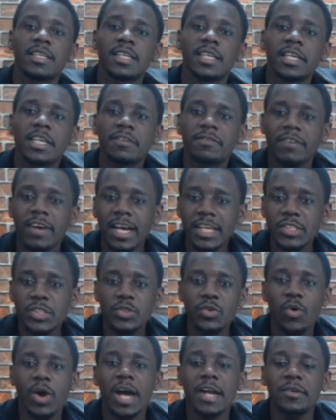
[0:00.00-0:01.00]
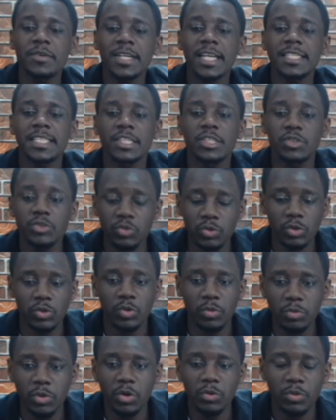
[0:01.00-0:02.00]
If Arsenal and United draw
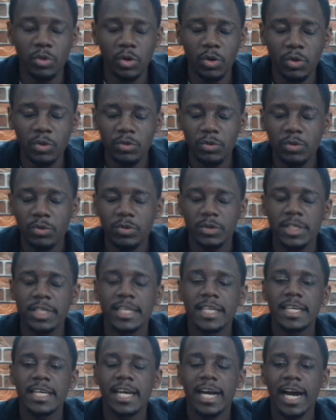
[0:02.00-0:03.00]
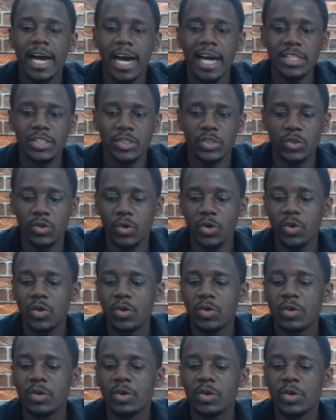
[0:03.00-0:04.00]
tomorrow,
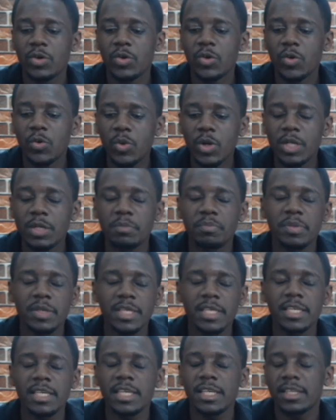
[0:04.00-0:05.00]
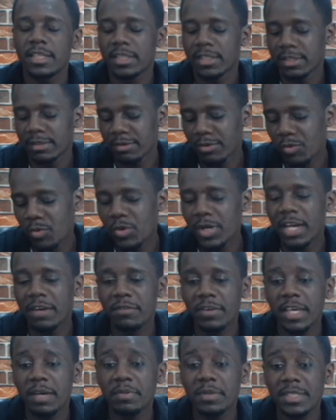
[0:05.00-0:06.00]
Arsenal would
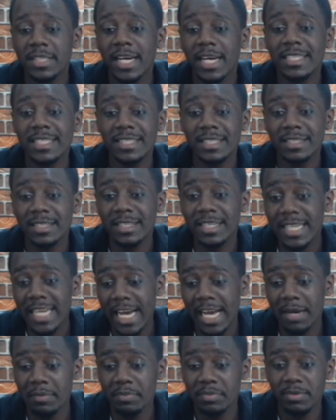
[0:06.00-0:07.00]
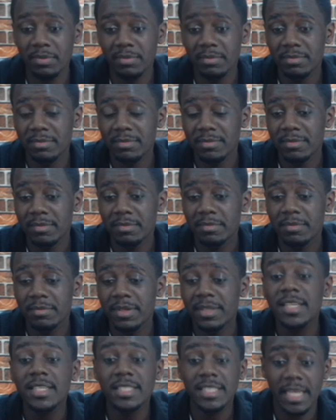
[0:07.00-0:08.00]
have kept that gap
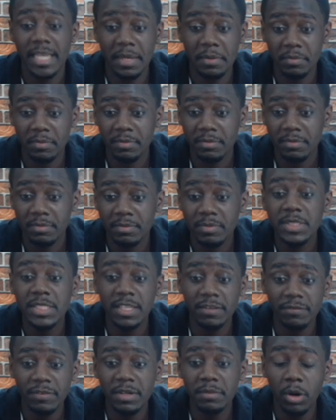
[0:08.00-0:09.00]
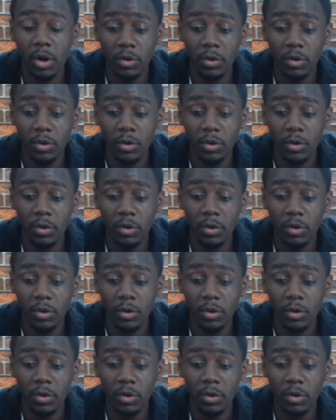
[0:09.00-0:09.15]
the same, 8